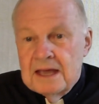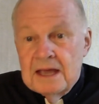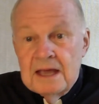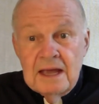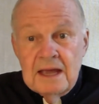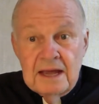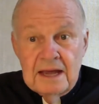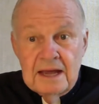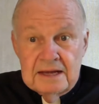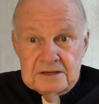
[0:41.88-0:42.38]

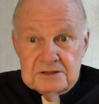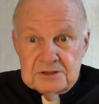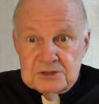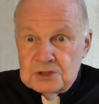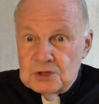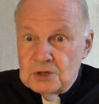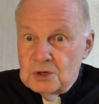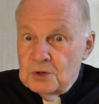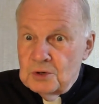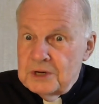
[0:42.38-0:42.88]
And
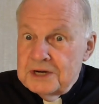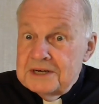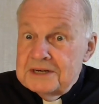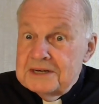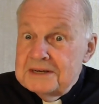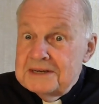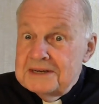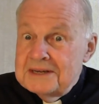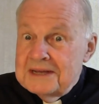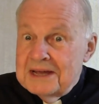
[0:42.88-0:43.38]
so he
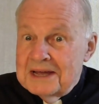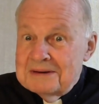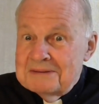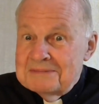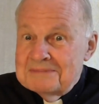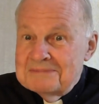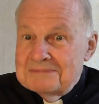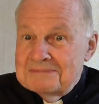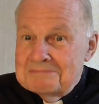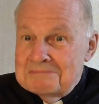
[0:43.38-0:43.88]
did that
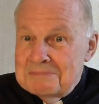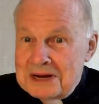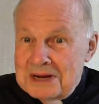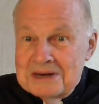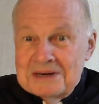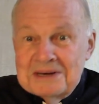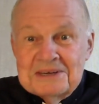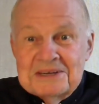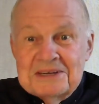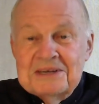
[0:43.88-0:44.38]

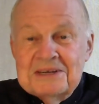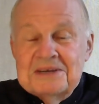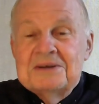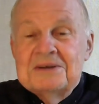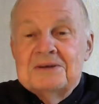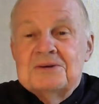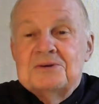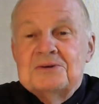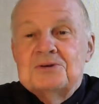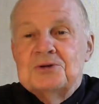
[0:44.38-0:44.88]
mainly
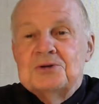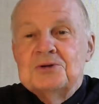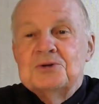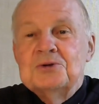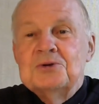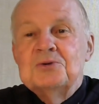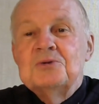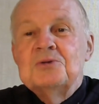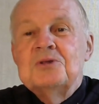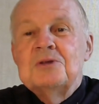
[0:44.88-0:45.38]

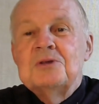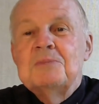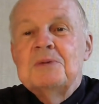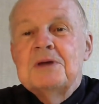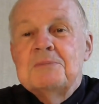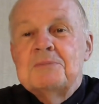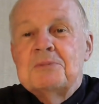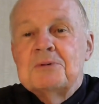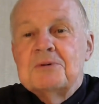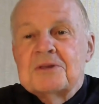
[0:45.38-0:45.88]
to the
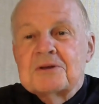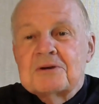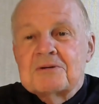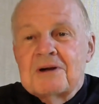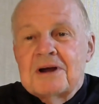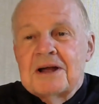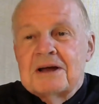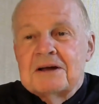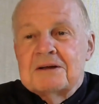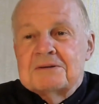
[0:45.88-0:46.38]
people in the
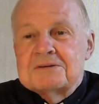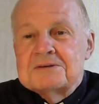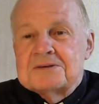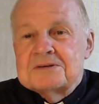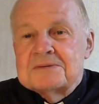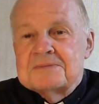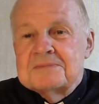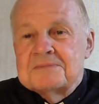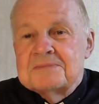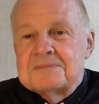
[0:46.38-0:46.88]
crowds.
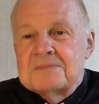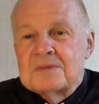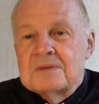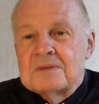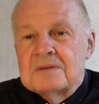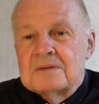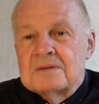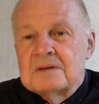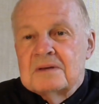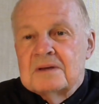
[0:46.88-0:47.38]

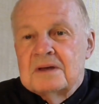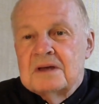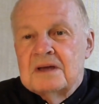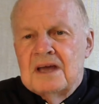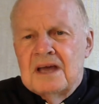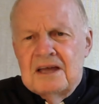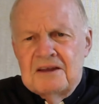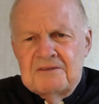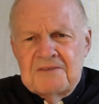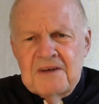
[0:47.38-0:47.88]

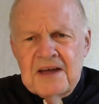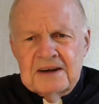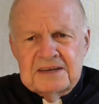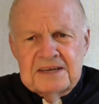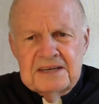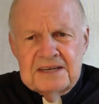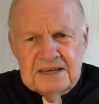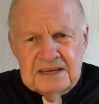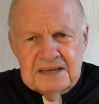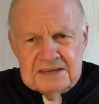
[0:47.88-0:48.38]
In fact,
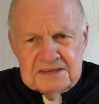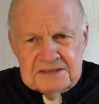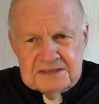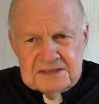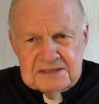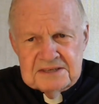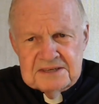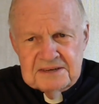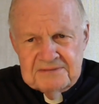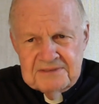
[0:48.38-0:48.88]
he has
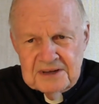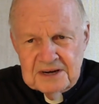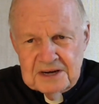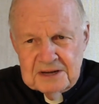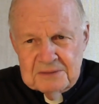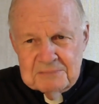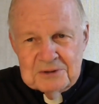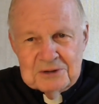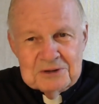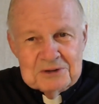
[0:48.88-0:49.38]

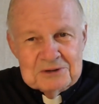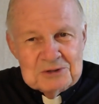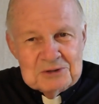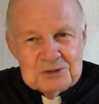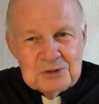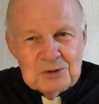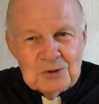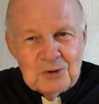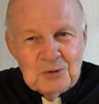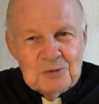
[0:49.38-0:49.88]
developed or
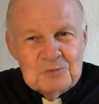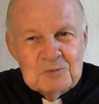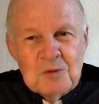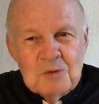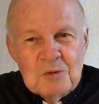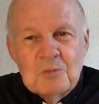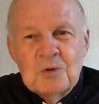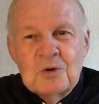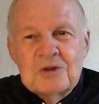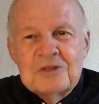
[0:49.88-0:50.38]
told
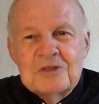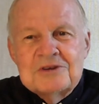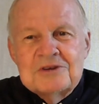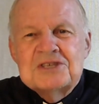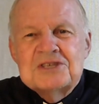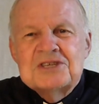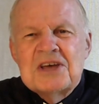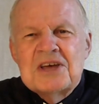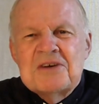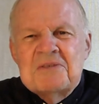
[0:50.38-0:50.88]
more than
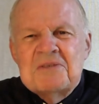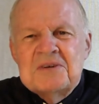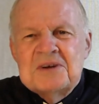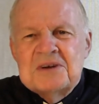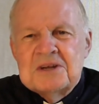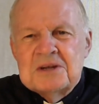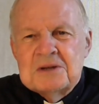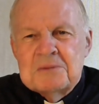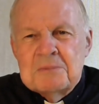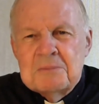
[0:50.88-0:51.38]

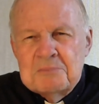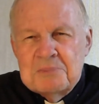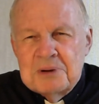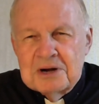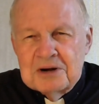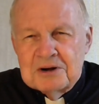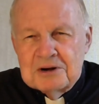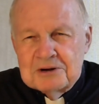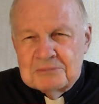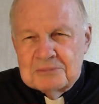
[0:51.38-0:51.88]
70
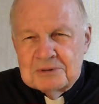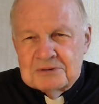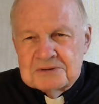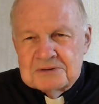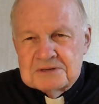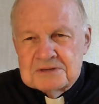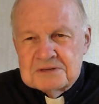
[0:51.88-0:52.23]
parables.